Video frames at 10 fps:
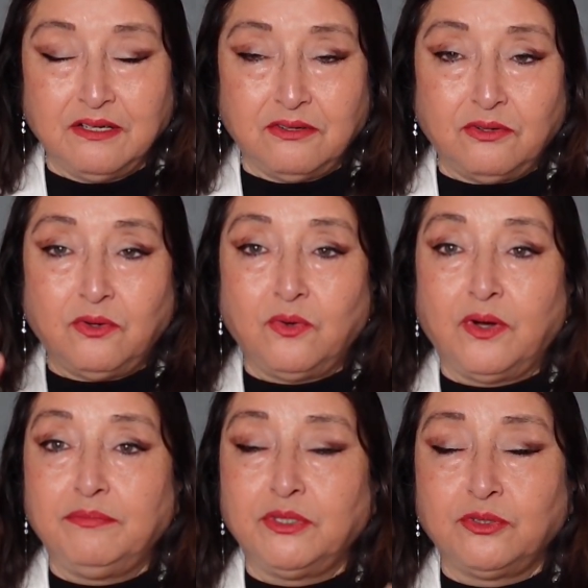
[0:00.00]
Oh,
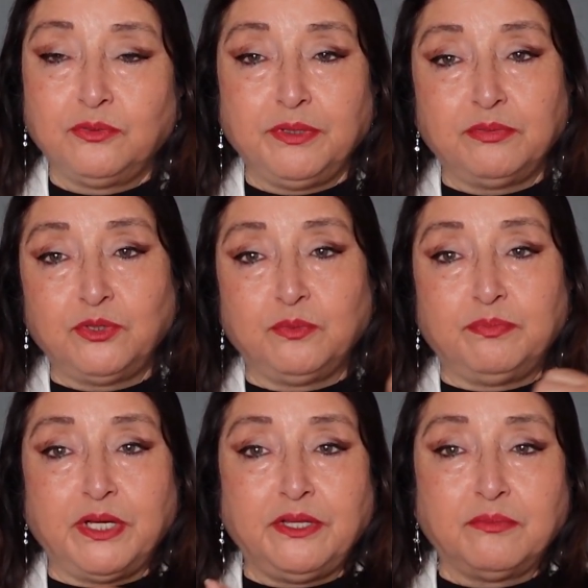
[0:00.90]
I'm not going to be able to
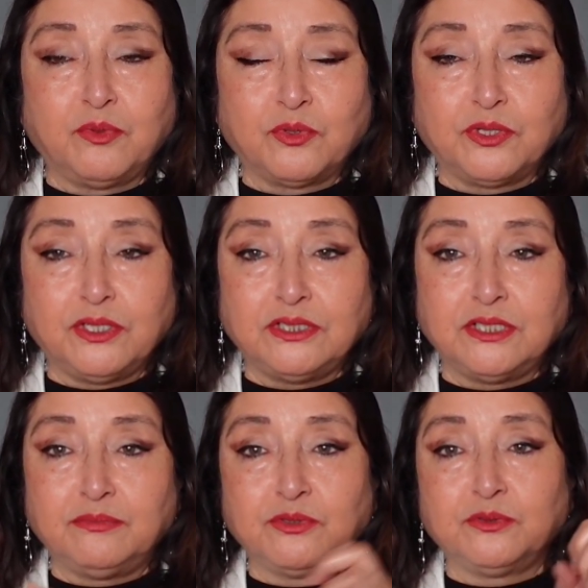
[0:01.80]
pay the mortgage.
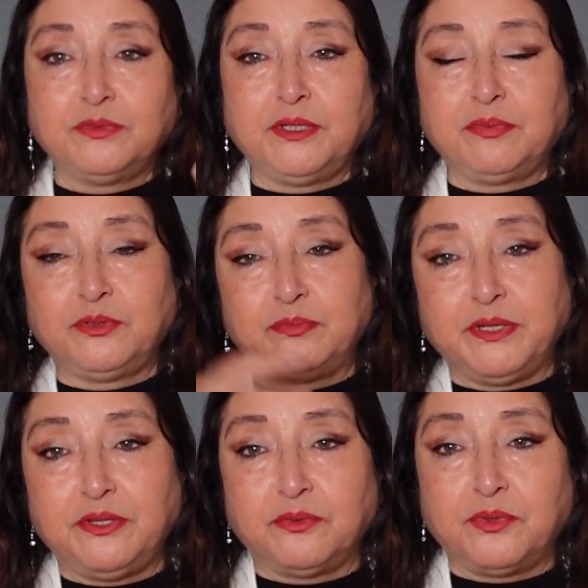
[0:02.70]
I'm not going to be able to
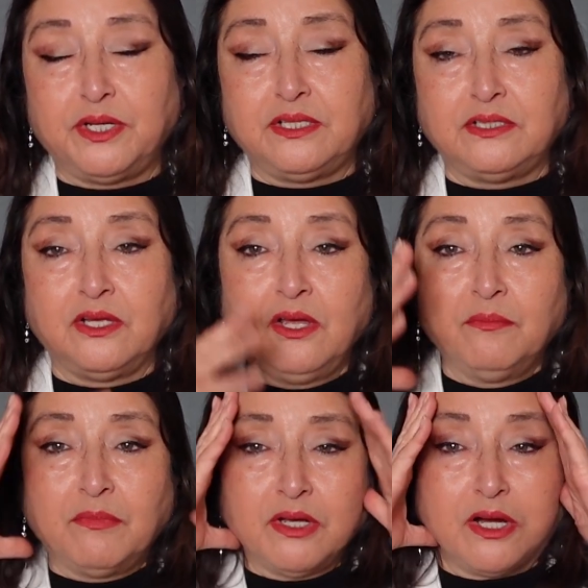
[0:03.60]
pay the rent,
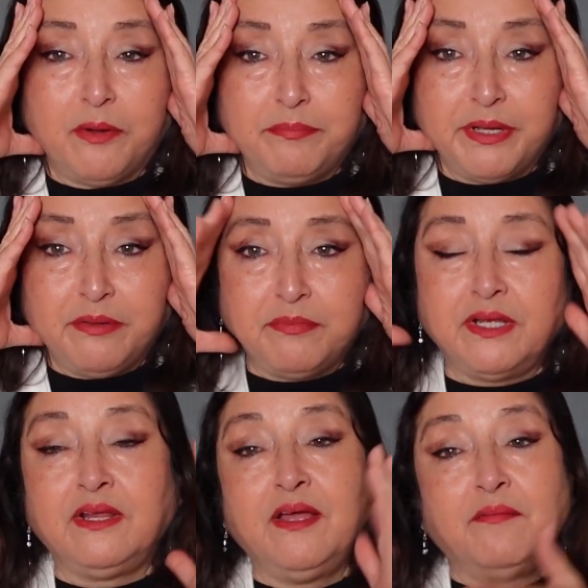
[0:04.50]
my car
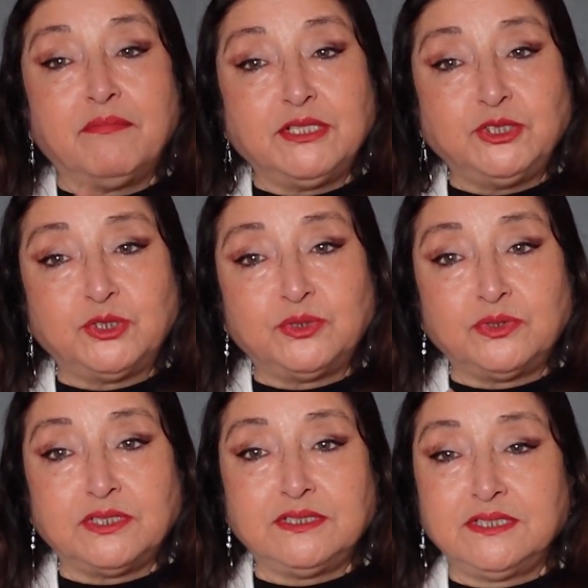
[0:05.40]
payment, my
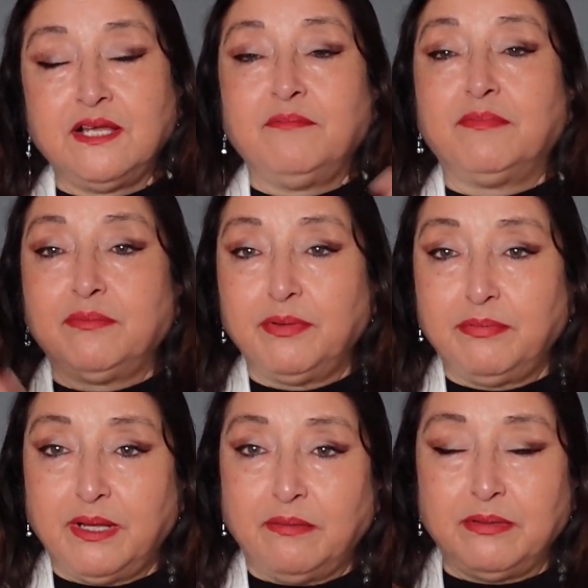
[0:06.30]
insurance, blah, blah,
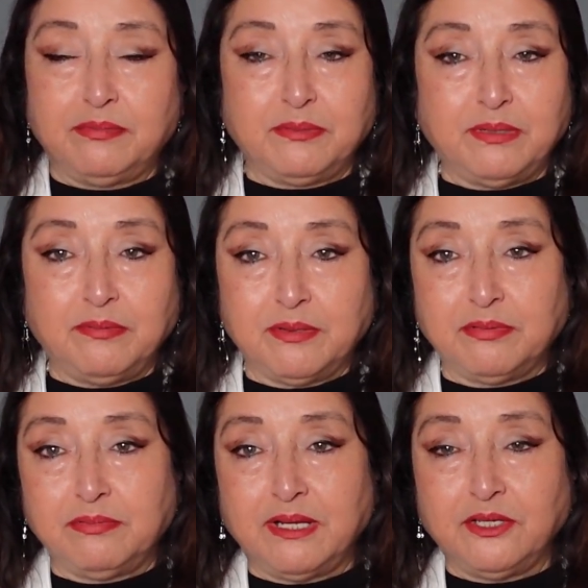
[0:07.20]
blah, blah, blah, blah, blah,
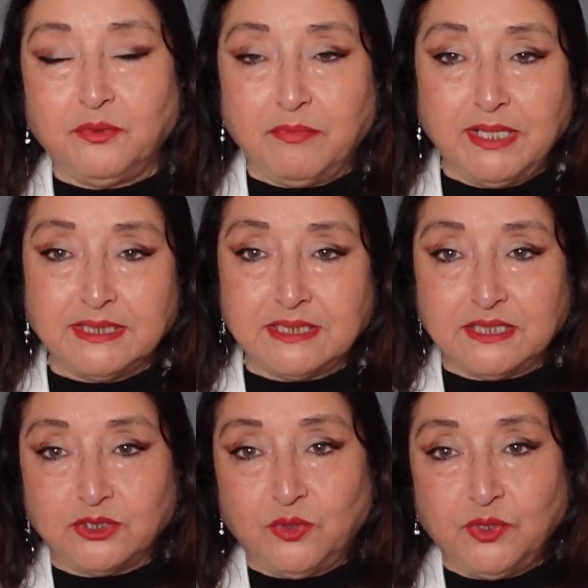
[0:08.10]
blah, blah. Your mind
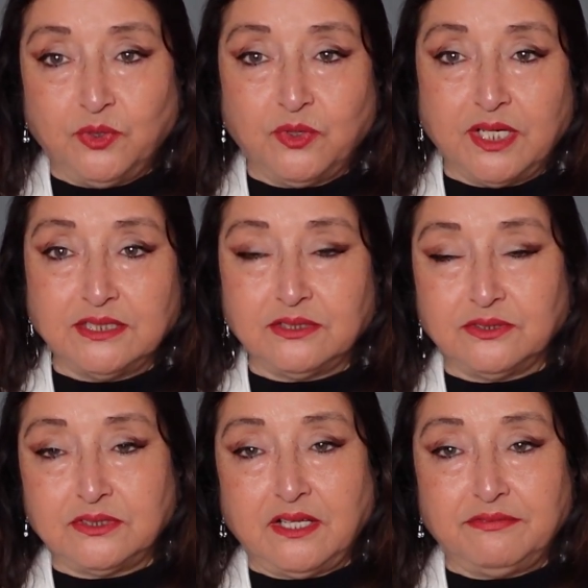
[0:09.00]
starts going all kinds of
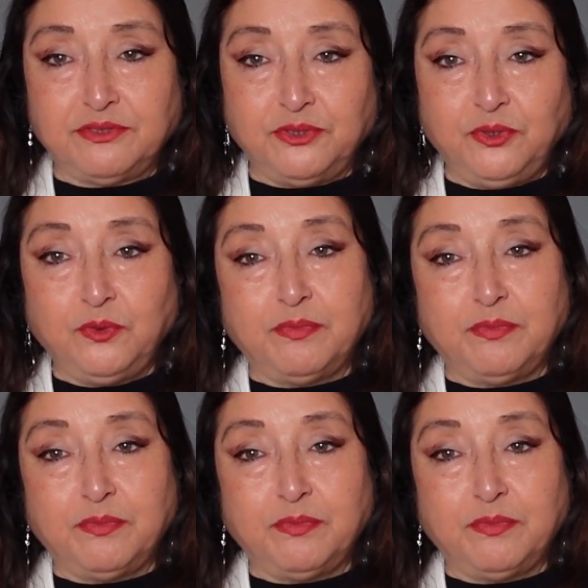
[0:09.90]
stuff to you.